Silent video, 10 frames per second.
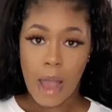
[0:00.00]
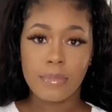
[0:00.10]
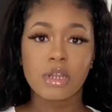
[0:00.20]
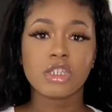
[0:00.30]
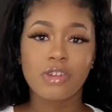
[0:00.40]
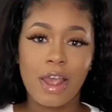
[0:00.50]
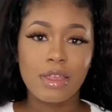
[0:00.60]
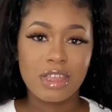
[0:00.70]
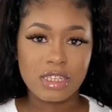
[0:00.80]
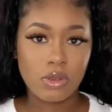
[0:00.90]
I'm gonna try
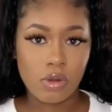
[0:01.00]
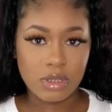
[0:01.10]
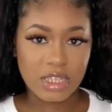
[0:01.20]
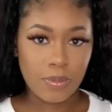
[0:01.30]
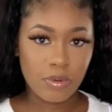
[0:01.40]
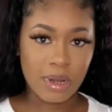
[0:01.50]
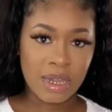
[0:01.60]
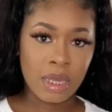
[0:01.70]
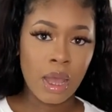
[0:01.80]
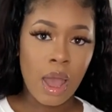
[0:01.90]
this on
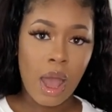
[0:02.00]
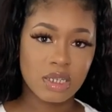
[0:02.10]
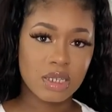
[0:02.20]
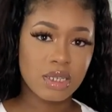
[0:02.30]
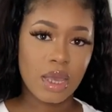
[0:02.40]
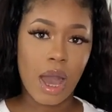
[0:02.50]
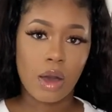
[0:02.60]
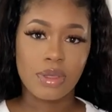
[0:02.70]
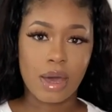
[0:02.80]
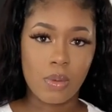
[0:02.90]
separately to just see
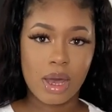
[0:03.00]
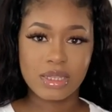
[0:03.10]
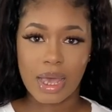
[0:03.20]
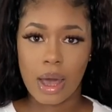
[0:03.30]
how that works